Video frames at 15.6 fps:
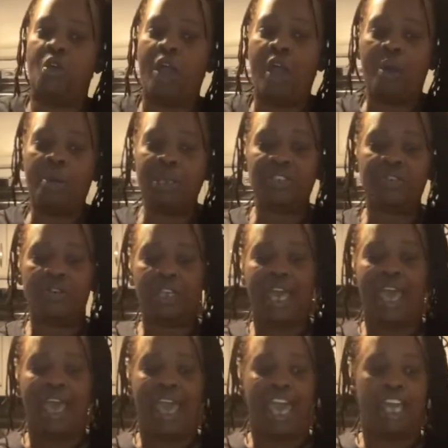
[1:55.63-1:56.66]
always gonna
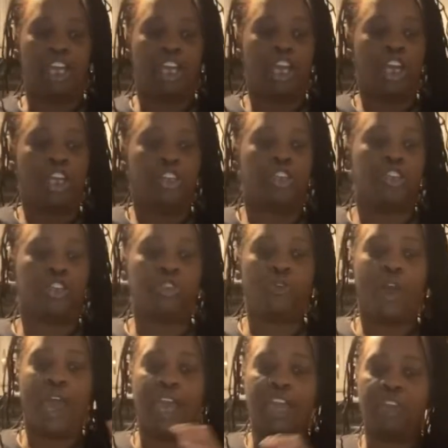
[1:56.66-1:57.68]
add your
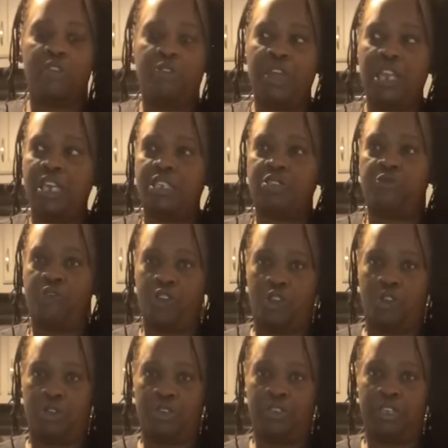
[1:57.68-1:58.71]
dry ingredients
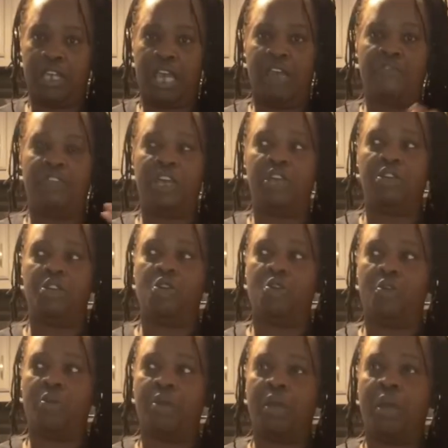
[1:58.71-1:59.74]
first, and then
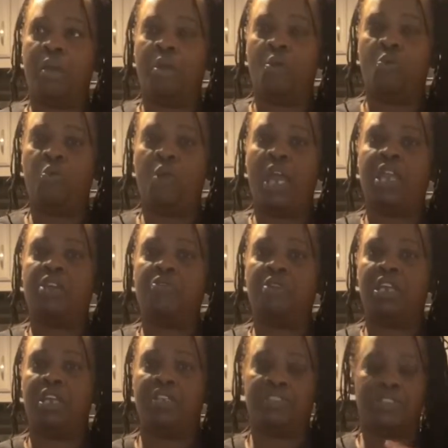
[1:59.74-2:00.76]
your wet
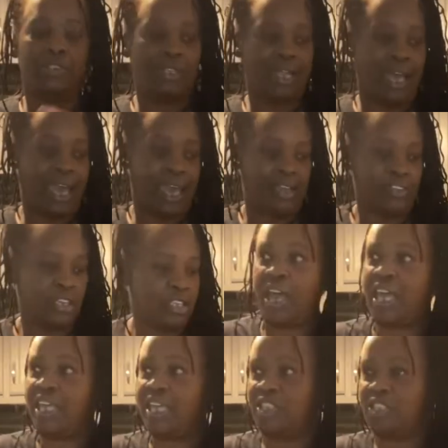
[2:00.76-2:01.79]
ingredients last.
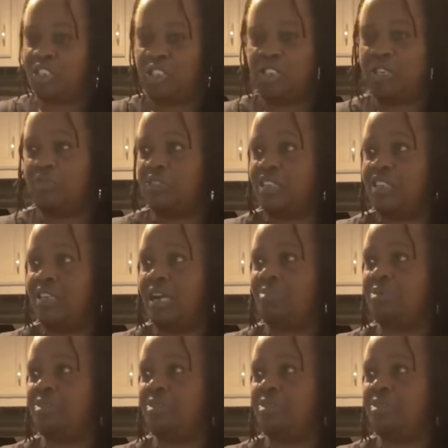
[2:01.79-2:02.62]
It's Jiffy. I'm